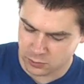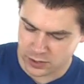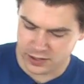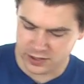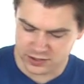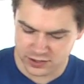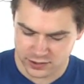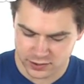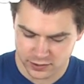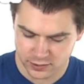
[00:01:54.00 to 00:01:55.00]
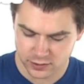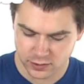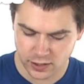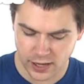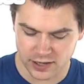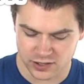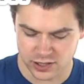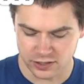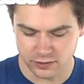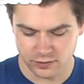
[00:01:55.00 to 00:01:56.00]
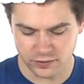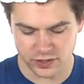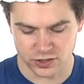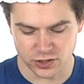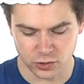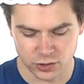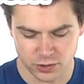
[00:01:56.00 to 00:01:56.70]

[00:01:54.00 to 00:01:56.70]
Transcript: that when it's actually fitted on